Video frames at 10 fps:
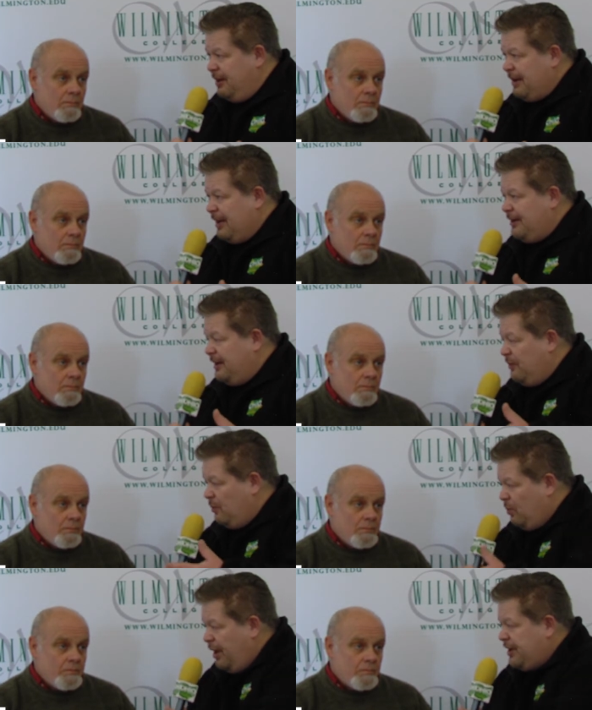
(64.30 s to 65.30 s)
Speaker 1: about
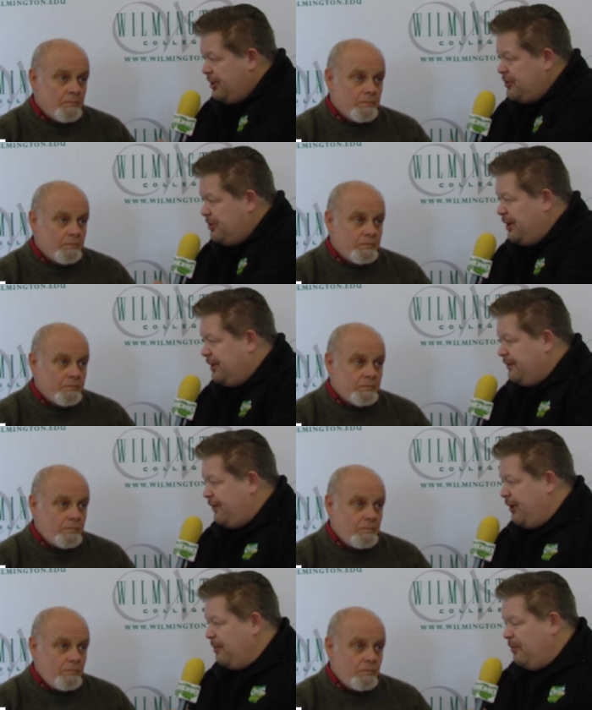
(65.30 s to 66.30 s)
what you do on the
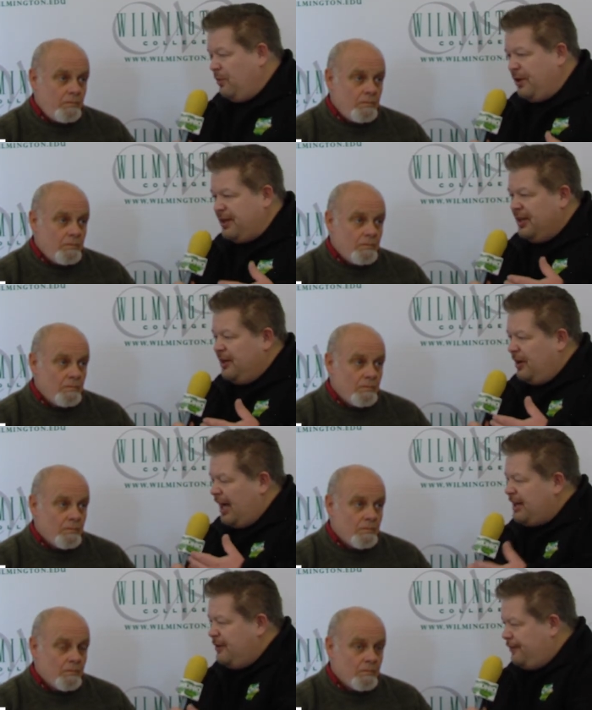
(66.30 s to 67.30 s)
farm. What,
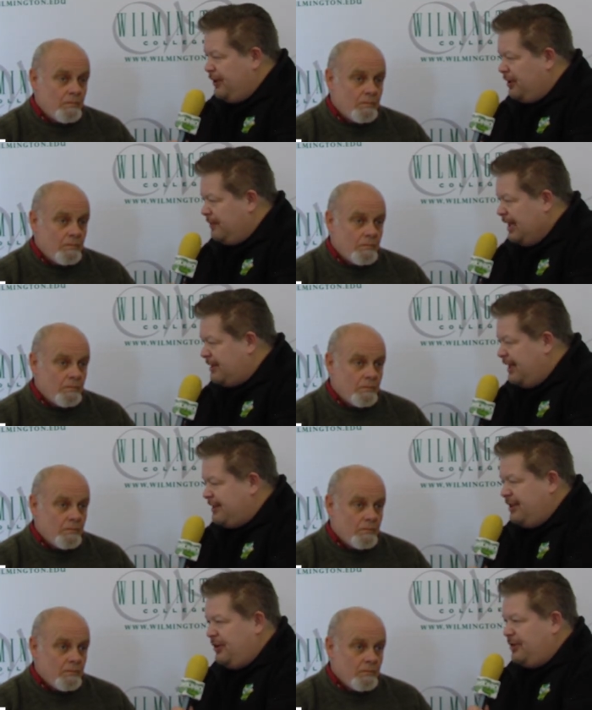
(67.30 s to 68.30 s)
how do you feel about
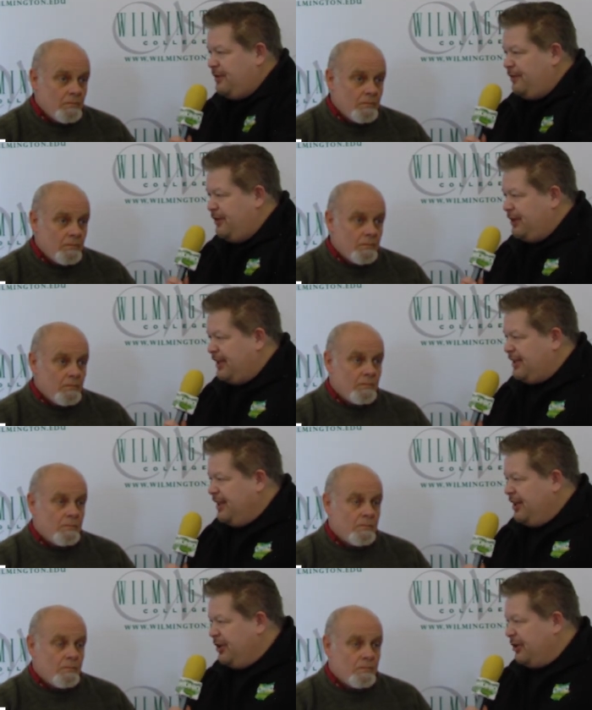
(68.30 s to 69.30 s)
that? You know, do you feel like
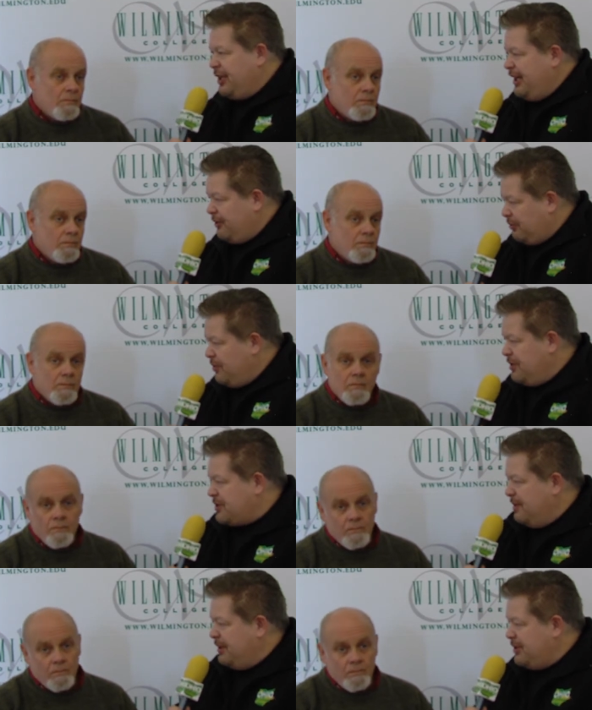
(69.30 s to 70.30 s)
you're getting through to
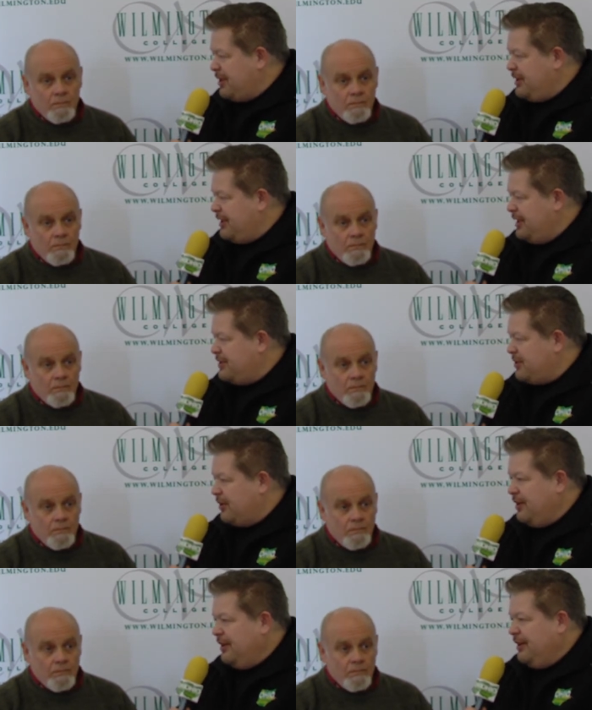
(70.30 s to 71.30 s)
some of these young kids,
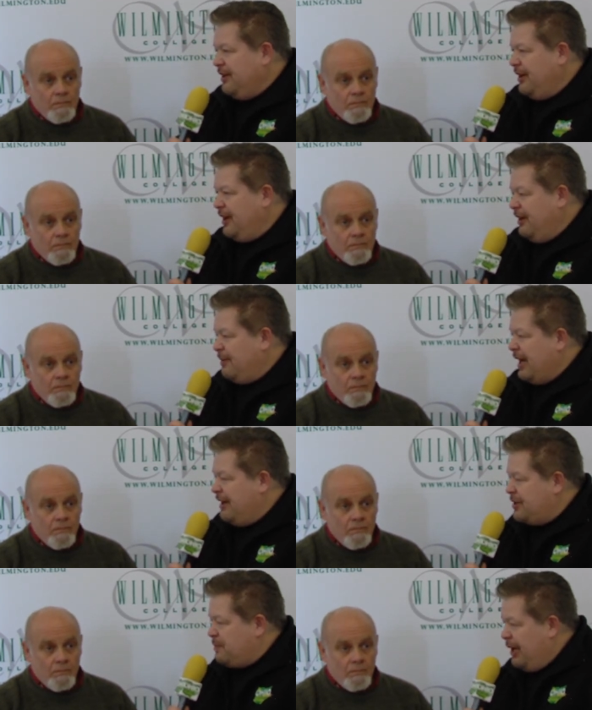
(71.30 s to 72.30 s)
or uh, about
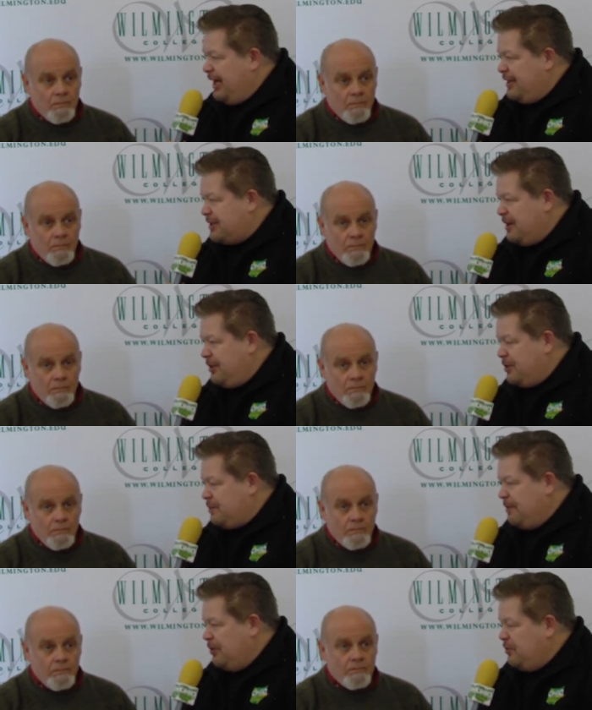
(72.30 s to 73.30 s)
explaining to some of those
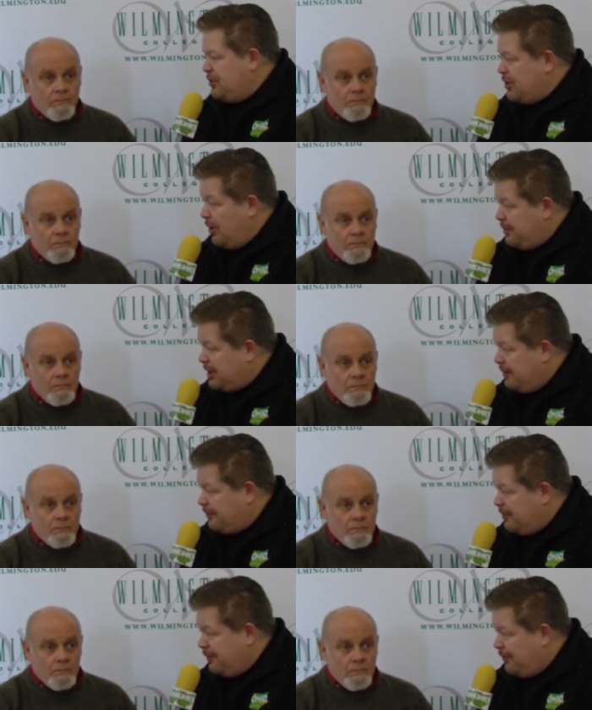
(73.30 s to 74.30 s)
people who don't come
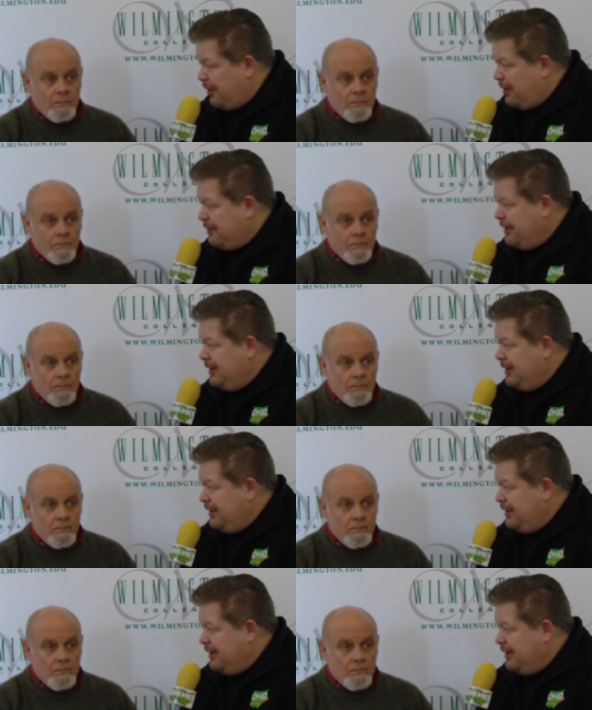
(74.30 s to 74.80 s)
from a farm